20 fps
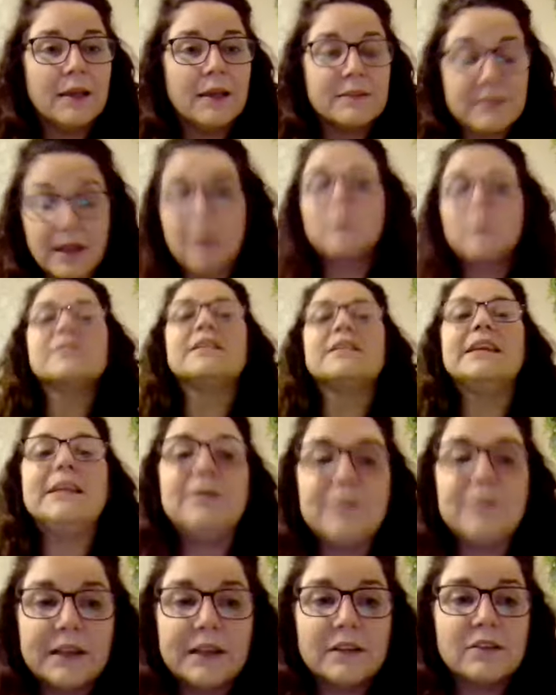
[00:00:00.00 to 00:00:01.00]
as I was
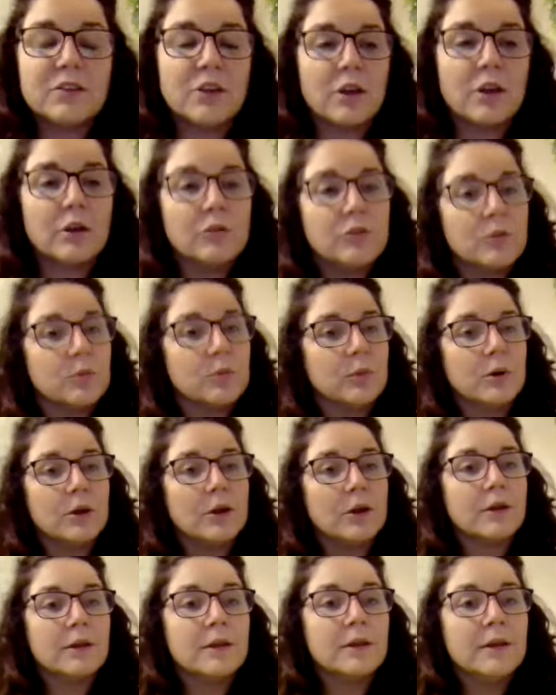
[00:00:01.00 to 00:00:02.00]
leaving to go to
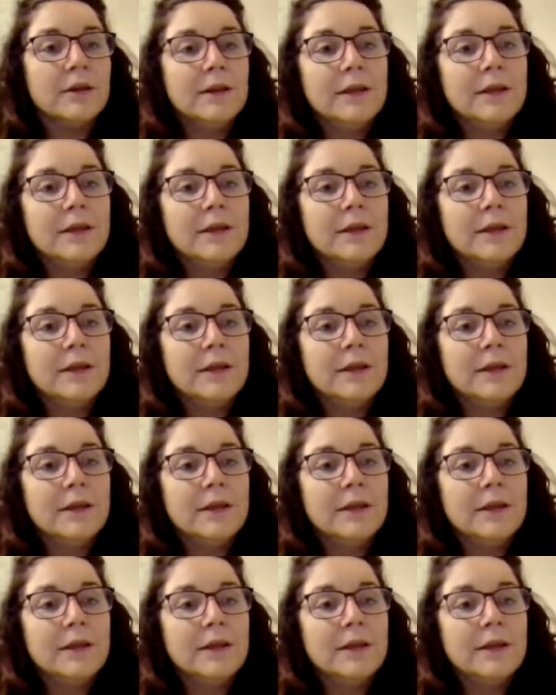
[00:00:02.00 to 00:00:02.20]
work.